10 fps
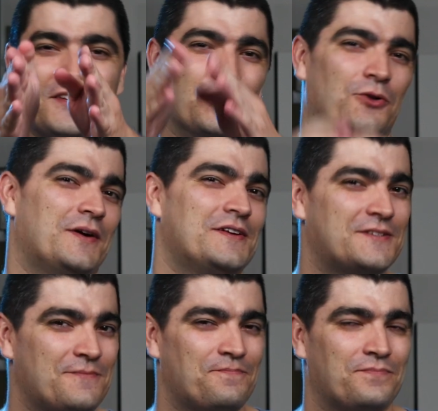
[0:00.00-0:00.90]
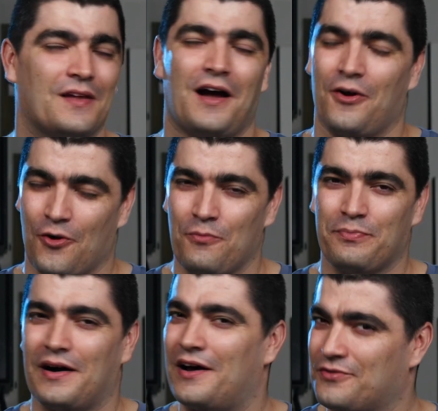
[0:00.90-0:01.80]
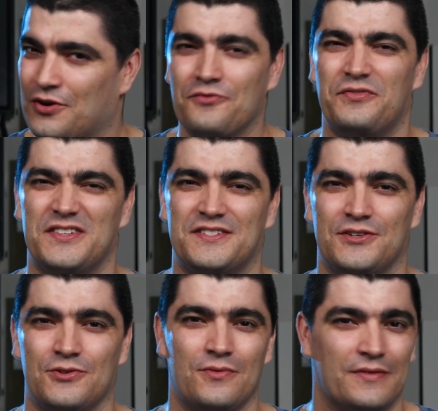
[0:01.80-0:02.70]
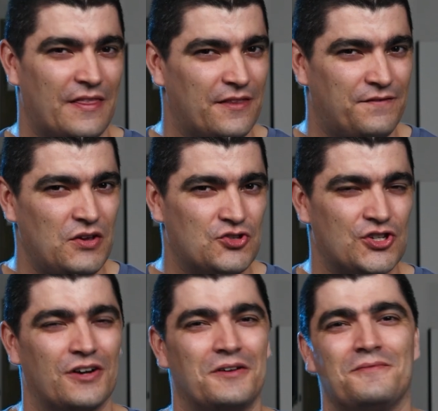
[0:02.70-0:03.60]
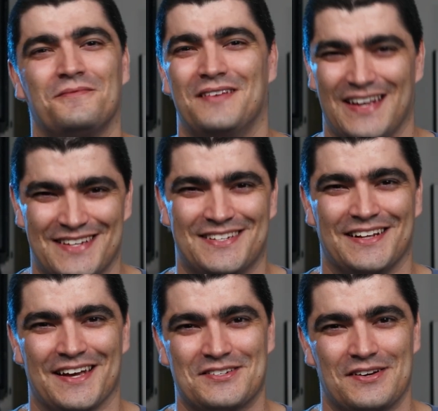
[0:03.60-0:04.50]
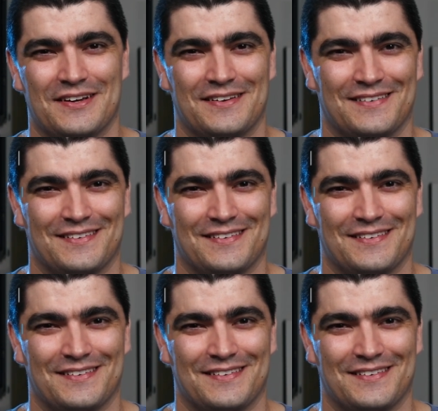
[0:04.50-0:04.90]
as always, I hope I've convinced you that the future is electric.